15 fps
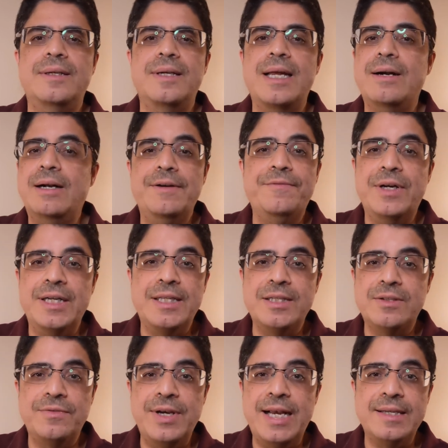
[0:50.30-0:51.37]
Now, I find
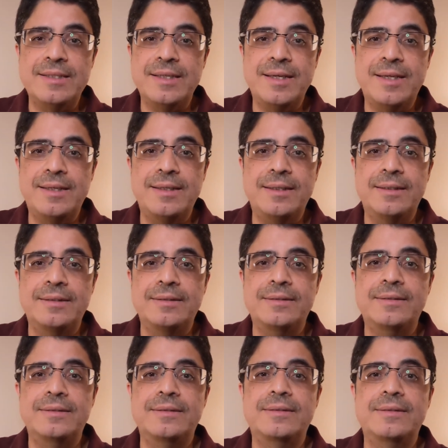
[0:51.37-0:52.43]
this fascinating
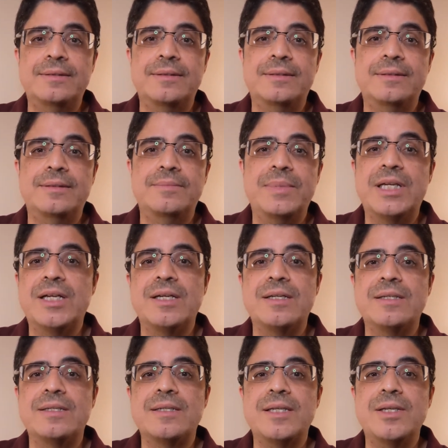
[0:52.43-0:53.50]

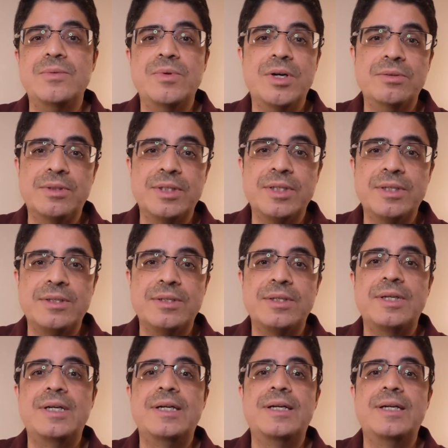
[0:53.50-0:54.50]
because he wrote this